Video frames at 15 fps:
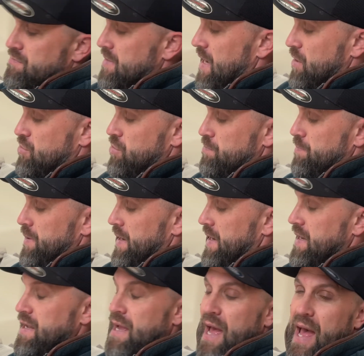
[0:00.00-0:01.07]
That could
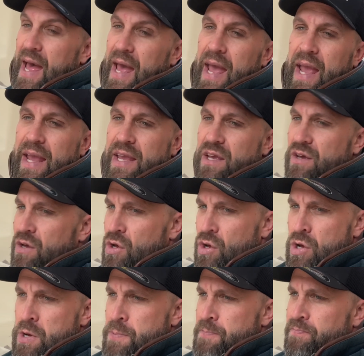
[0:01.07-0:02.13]
be
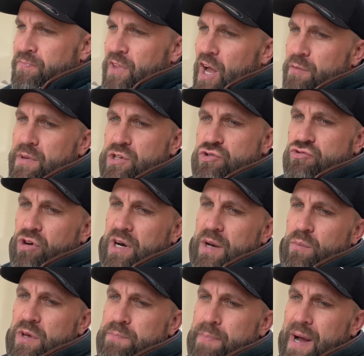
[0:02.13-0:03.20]
I've been
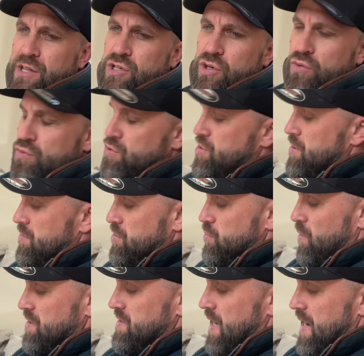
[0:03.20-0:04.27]
struggling with battues.
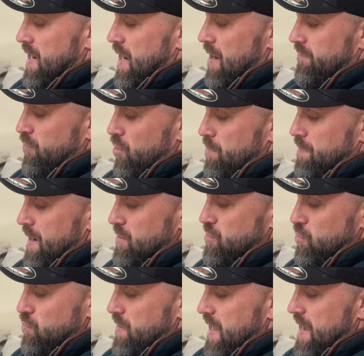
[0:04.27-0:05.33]
So I've got a
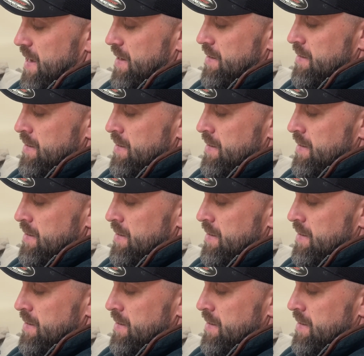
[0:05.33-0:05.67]
battu there